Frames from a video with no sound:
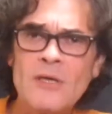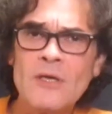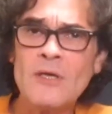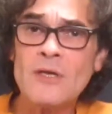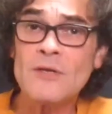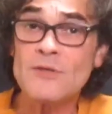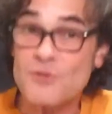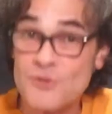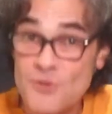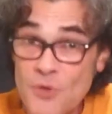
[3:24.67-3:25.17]

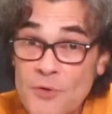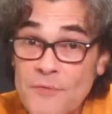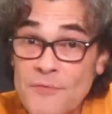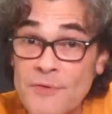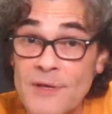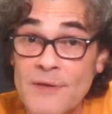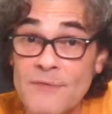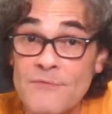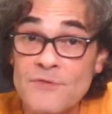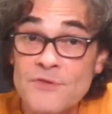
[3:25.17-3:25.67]

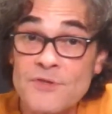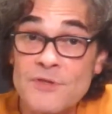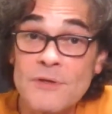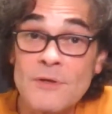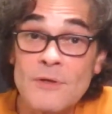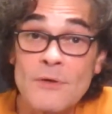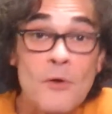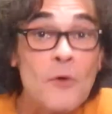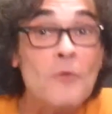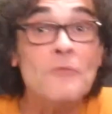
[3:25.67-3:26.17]
Conservatives,
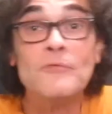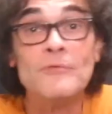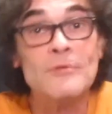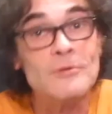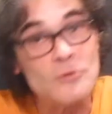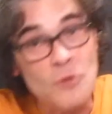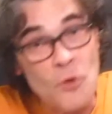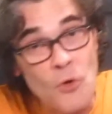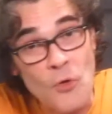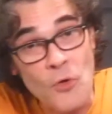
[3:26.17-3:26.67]
over the
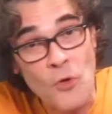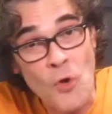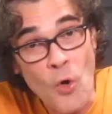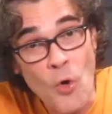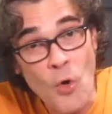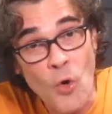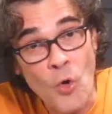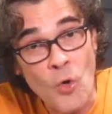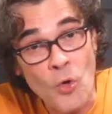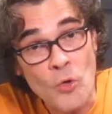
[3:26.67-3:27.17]
long
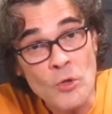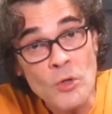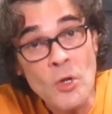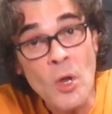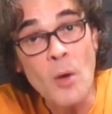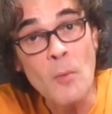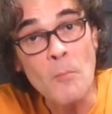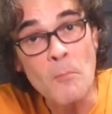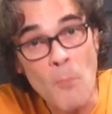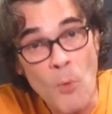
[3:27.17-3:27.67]
haul,
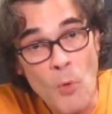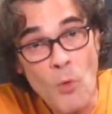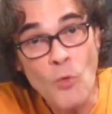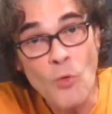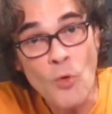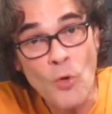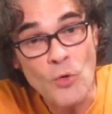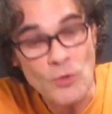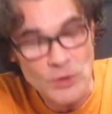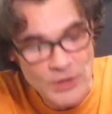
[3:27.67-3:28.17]

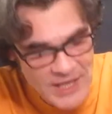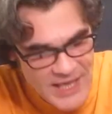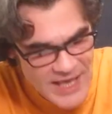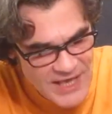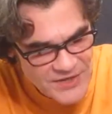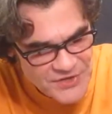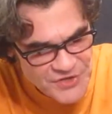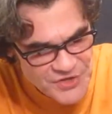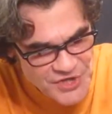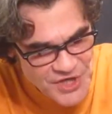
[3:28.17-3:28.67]
more or
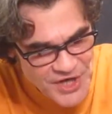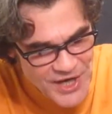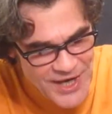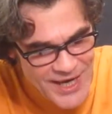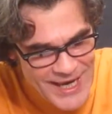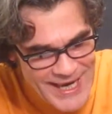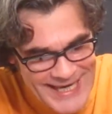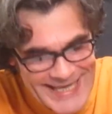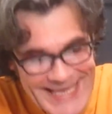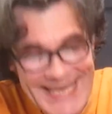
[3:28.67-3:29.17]
less
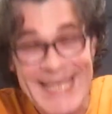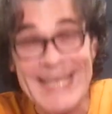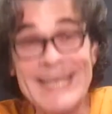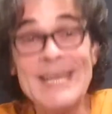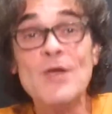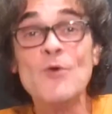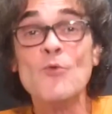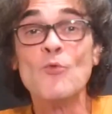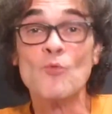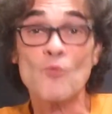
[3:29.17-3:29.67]
get
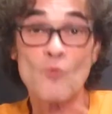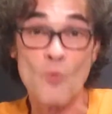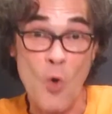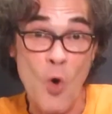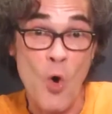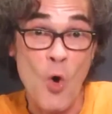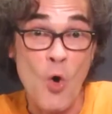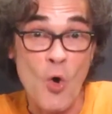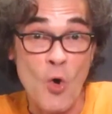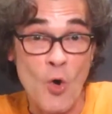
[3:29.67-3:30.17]
it
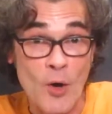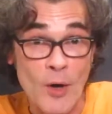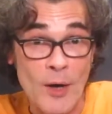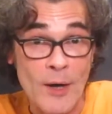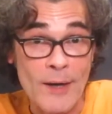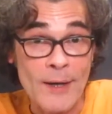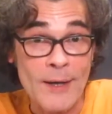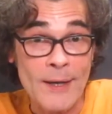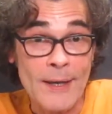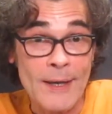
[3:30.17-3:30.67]
wrong.
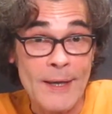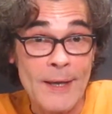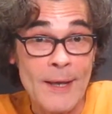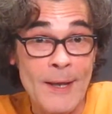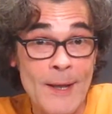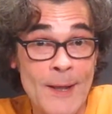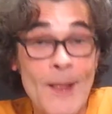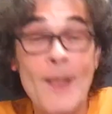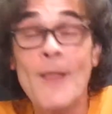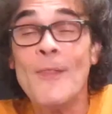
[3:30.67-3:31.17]

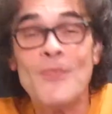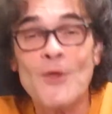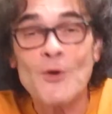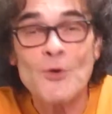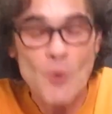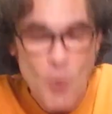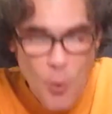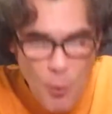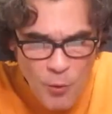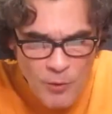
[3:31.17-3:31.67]
Their
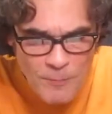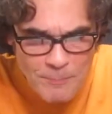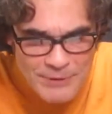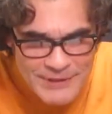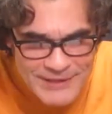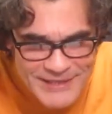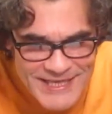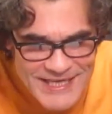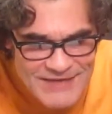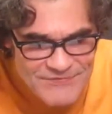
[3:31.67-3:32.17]
core
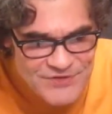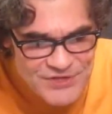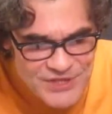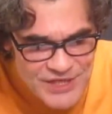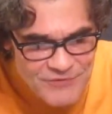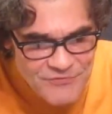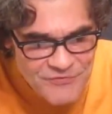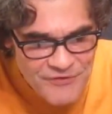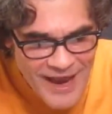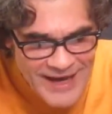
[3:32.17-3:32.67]
beliefs,
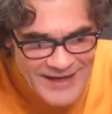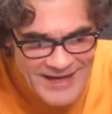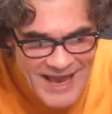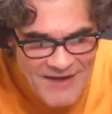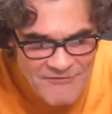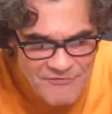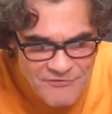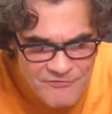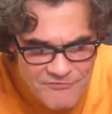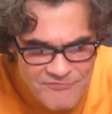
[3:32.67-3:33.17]
in fact,
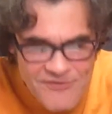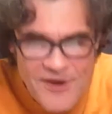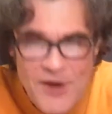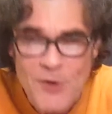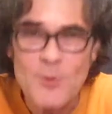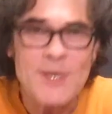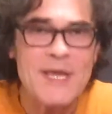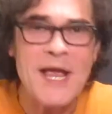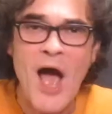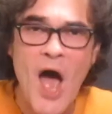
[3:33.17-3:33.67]
have
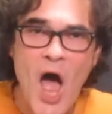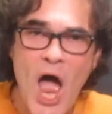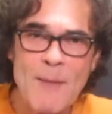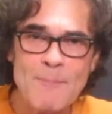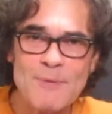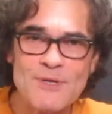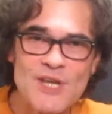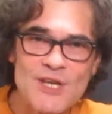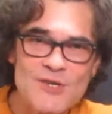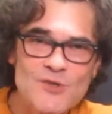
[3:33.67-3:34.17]
very high
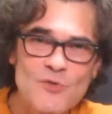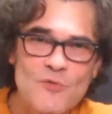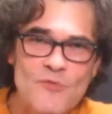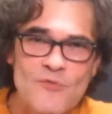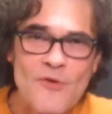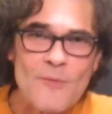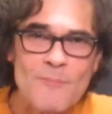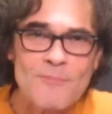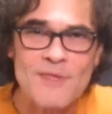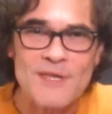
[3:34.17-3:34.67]
potential
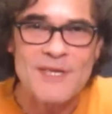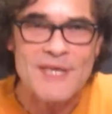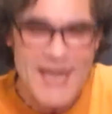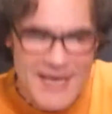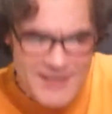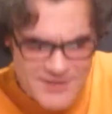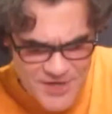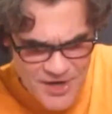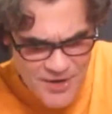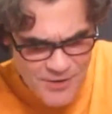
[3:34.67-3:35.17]
from the
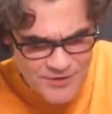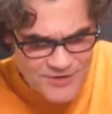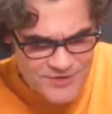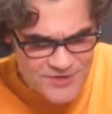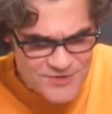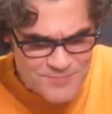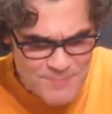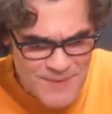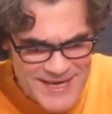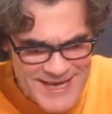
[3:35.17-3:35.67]
get-go to
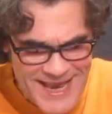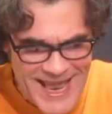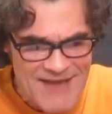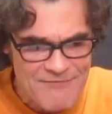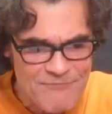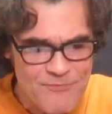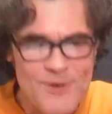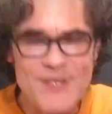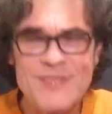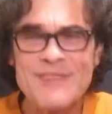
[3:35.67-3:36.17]
just make
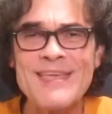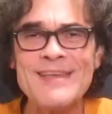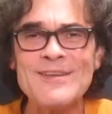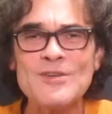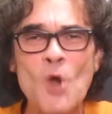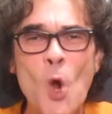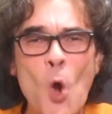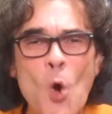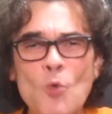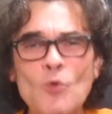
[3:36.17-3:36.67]
everything
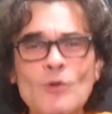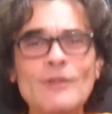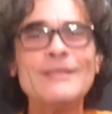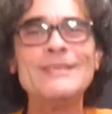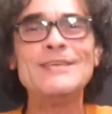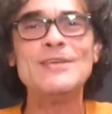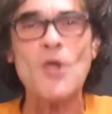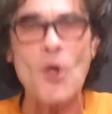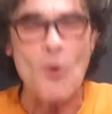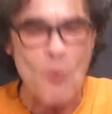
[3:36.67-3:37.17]

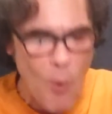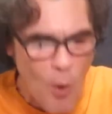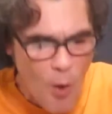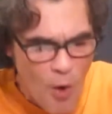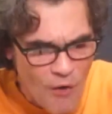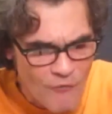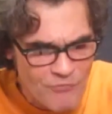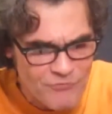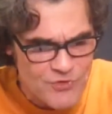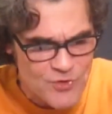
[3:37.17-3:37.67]
totally go
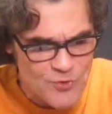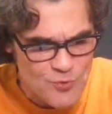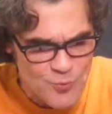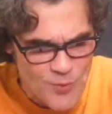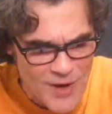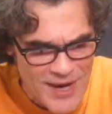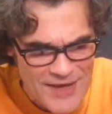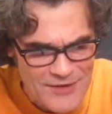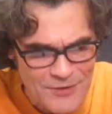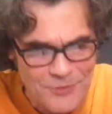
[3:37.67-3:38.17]
off the
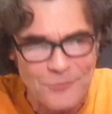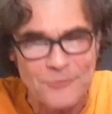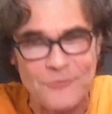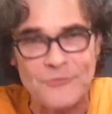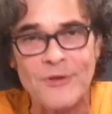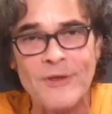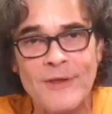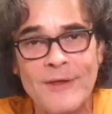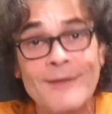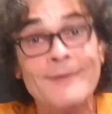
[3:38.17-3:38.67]

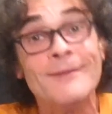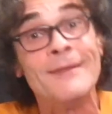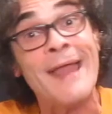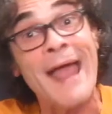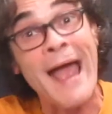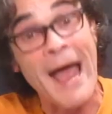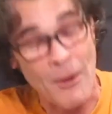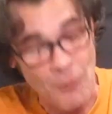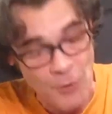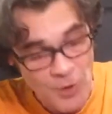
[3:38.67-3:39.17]
rails.
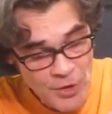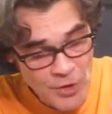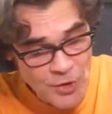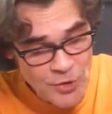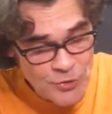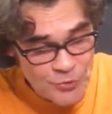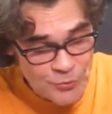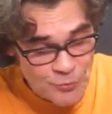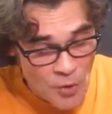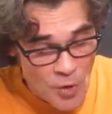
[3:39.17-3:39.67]
Now,
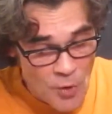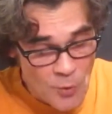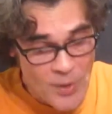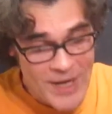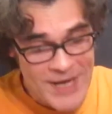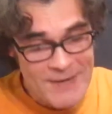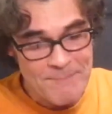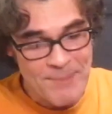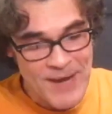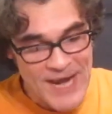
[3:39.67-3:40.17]
throw
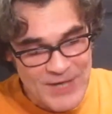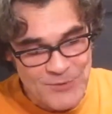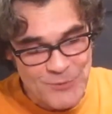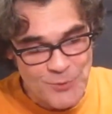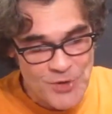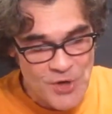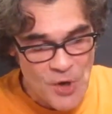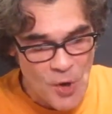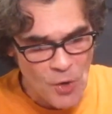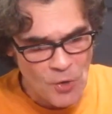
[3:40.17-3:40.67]
in
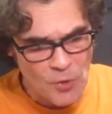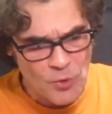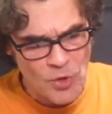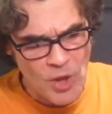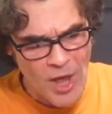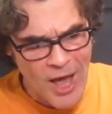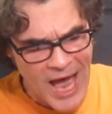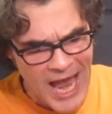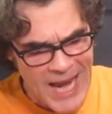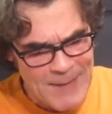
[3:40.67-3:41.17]

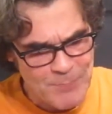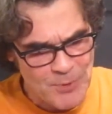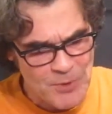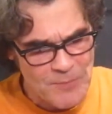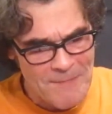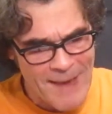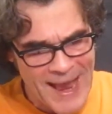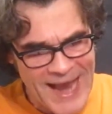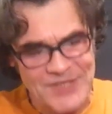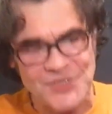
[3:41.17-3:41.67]
patriarchal
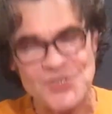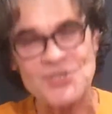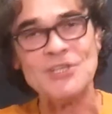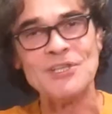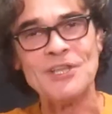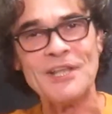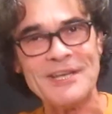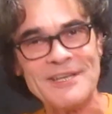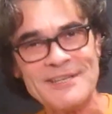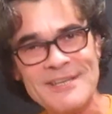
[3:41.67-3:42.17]

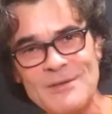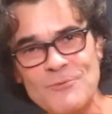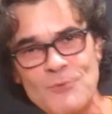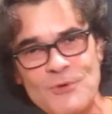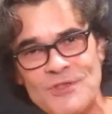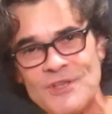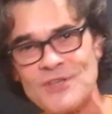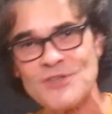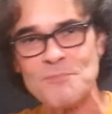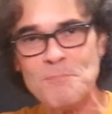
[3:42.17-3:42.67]
hyper-masculinity
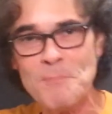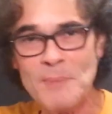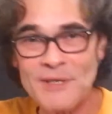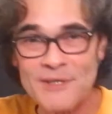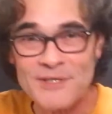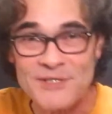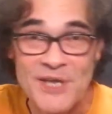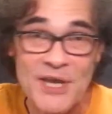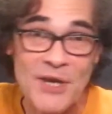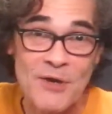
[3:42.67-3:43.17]
with its
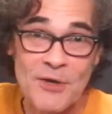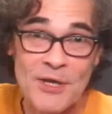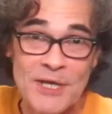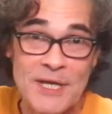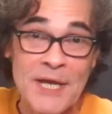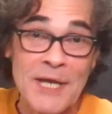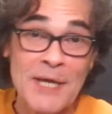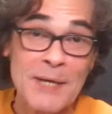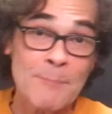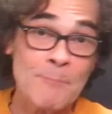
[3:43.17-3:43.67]

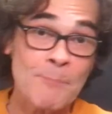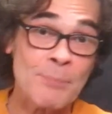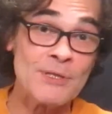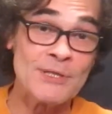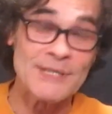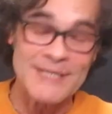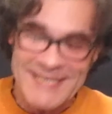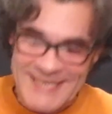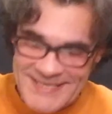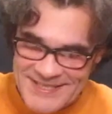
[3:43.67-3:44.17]
military,
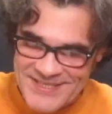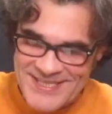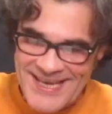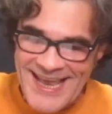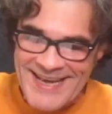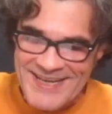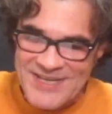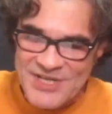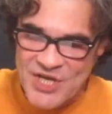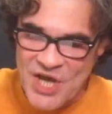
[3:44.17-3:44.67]
police,
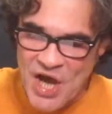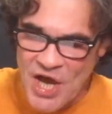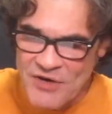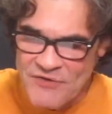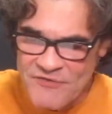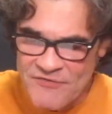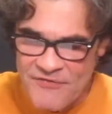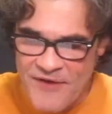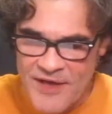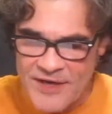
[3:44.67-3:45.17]
and
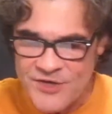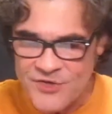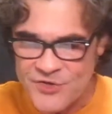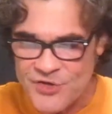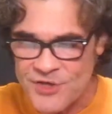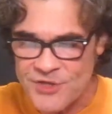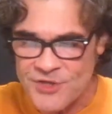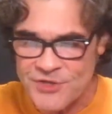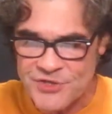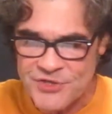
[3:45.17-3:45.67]
gun
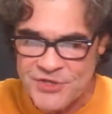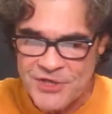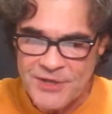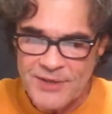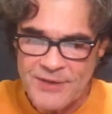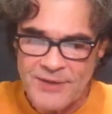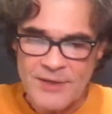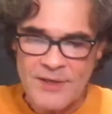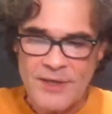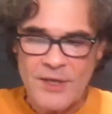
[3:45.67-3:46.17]
fetishes.
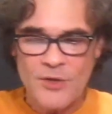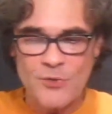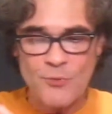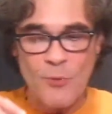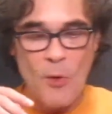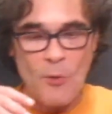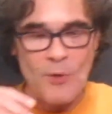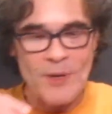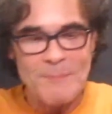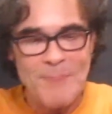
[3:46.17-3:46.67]

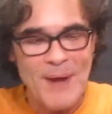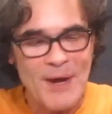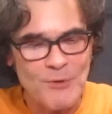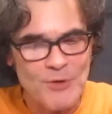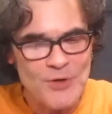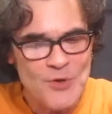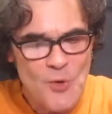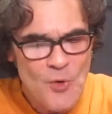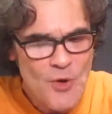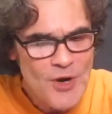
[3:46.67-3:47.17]
Throw in
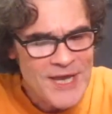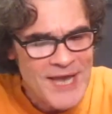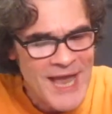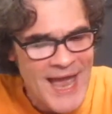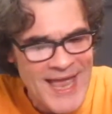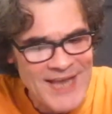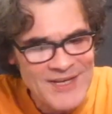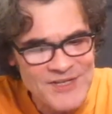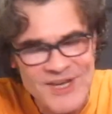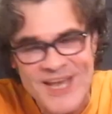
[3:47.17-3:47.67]
paranoia
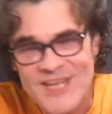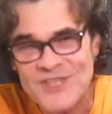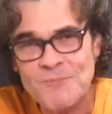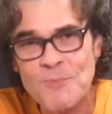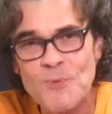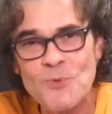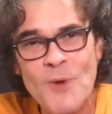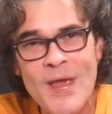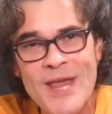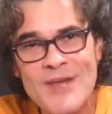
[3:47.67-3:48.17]
and
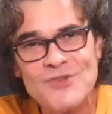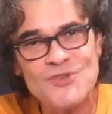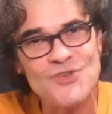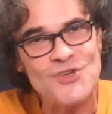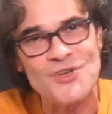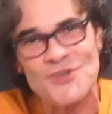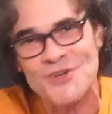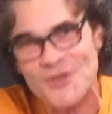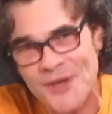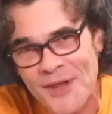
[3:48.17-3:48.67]

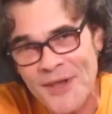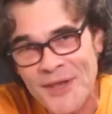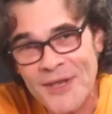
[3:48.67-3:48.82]
desperation,